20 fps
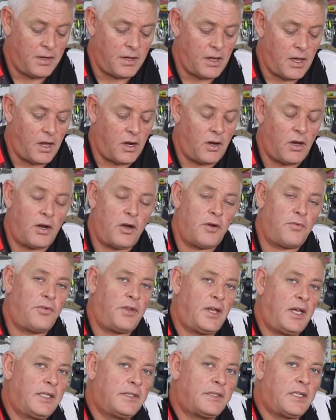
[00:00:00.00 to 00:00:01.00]
Now, a lot of
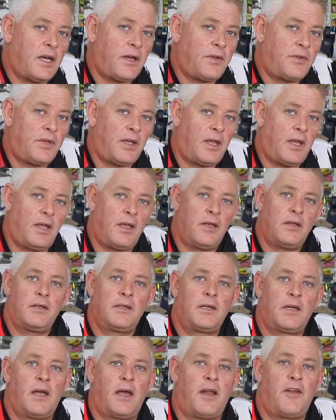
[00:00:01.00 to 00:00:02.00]
things out there,
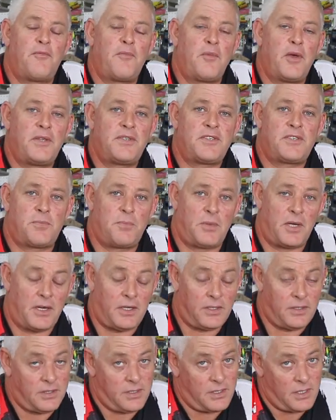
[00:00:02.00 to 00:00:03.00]
kind of myths, but
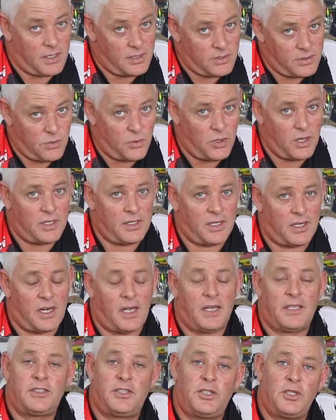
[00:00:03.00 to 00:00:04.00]
it does work. The
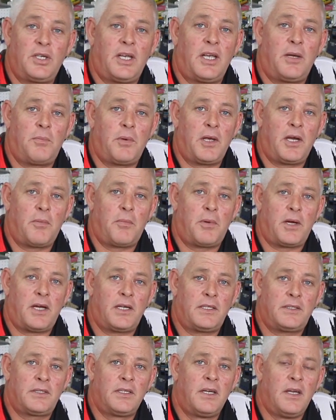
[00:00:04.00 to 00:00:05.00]
guys do get better
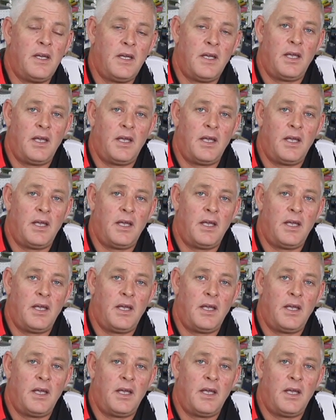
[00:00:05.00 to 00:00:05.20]
bites.